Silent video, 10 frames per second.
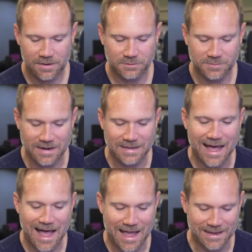he was my
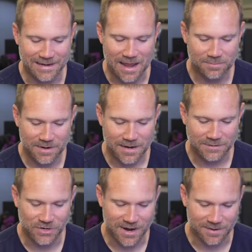guy in NBA
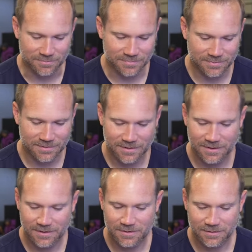Jam.
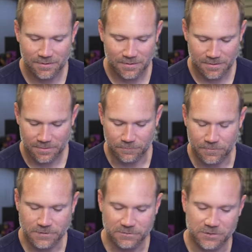All right. The
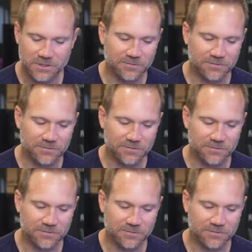first see. version